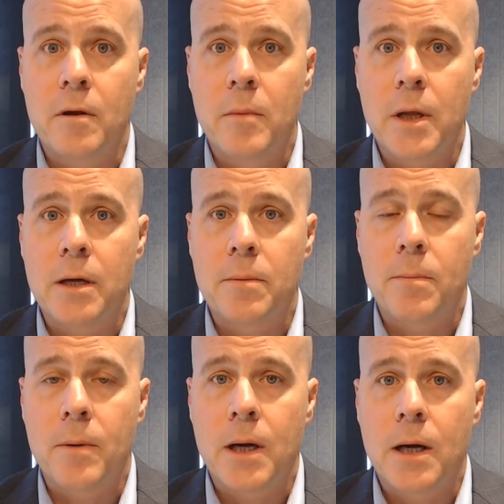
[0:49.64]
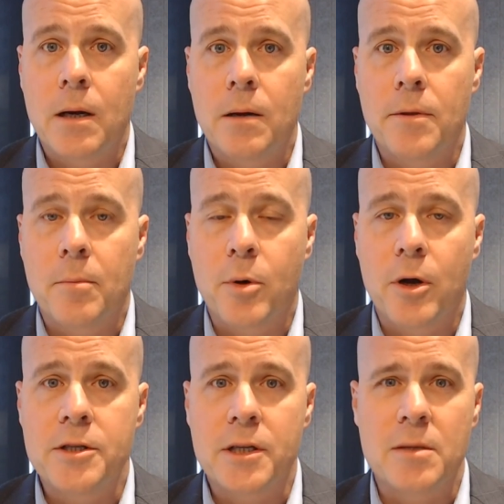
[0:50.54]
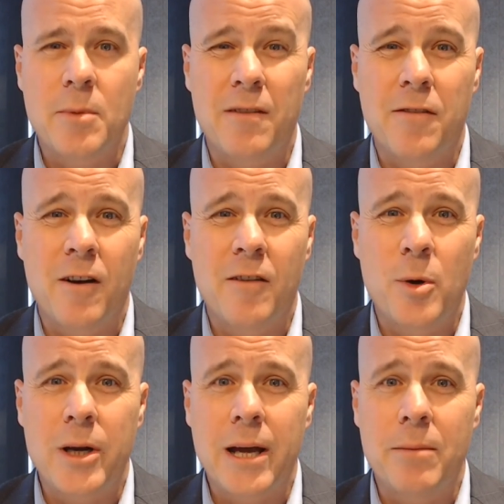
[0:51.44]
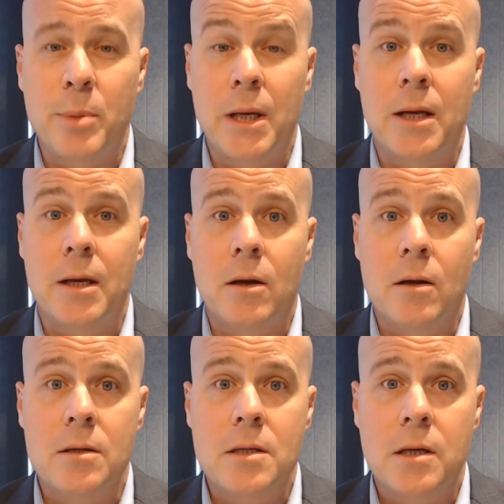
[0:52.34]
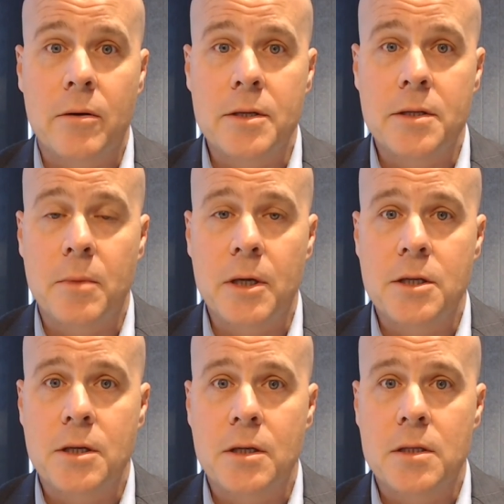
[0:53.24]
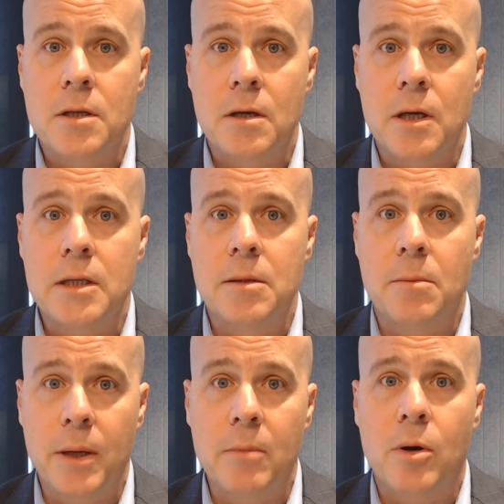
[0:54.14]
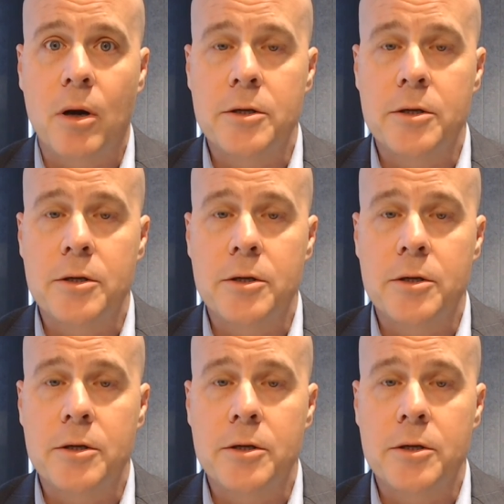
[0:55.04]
move for them. The project's about $5.8 billion. So as you mentioned, it's a big